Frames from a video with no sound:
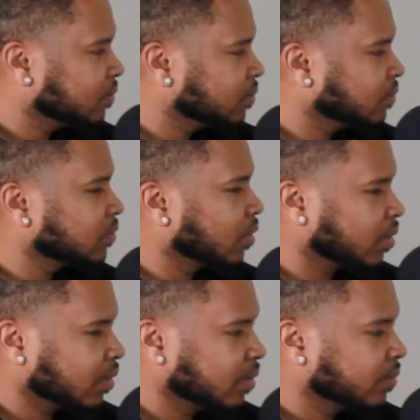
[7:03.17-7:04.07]

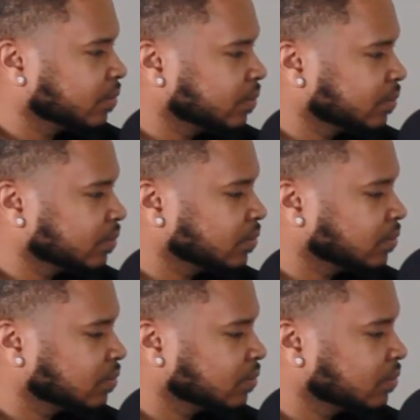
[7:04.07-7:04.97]

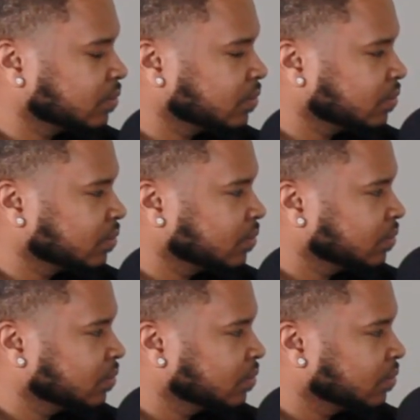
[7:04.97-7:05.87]

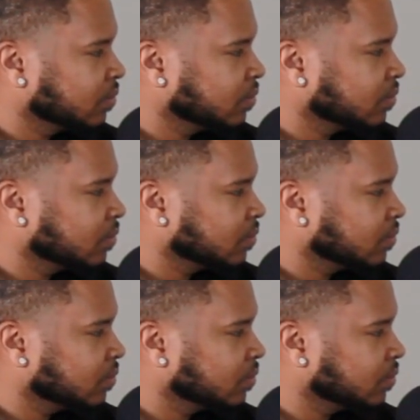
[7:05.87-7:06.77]

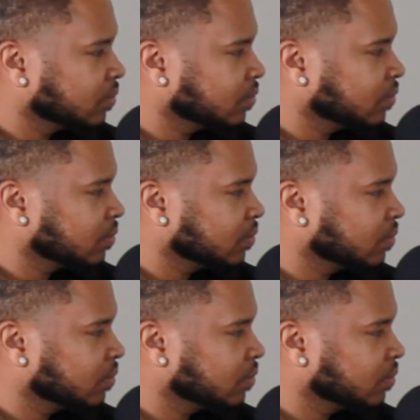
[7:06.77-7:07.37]
(silent)